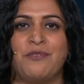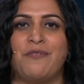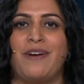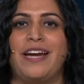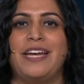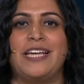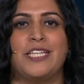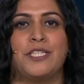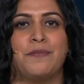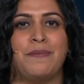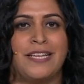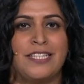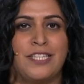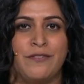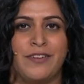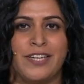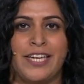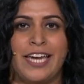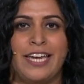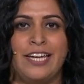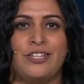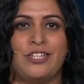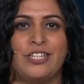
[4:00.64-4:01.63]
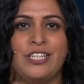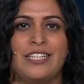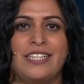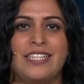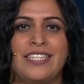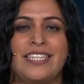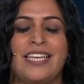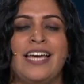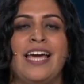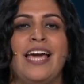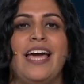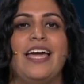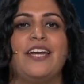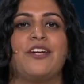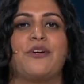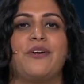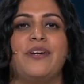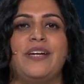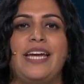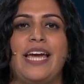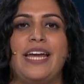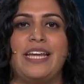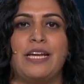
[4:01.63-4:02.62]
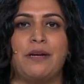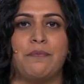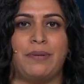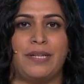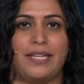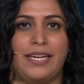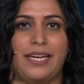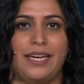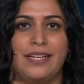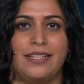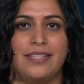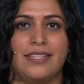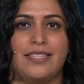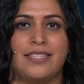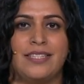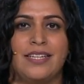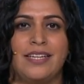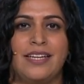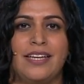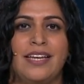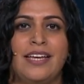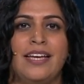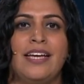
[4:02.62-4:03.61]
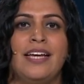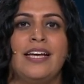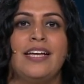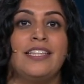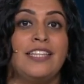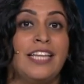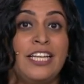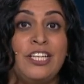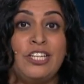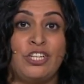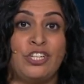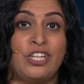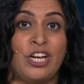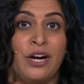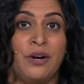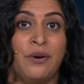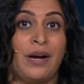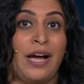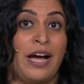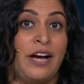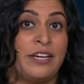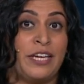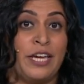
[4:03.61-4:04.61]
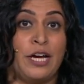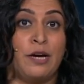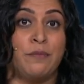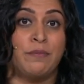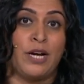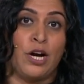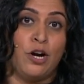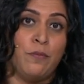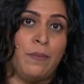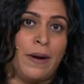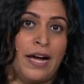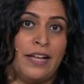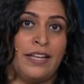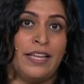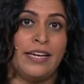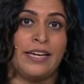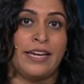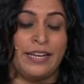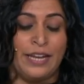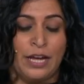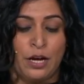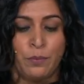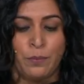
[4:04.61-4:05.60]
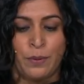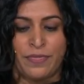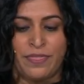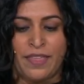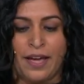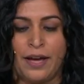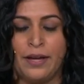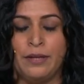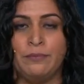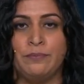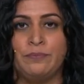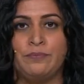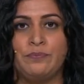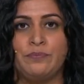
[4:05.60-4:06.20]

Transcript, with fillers: writing specifications, and creating plans. Let's show how GitHub Copilot can help with that.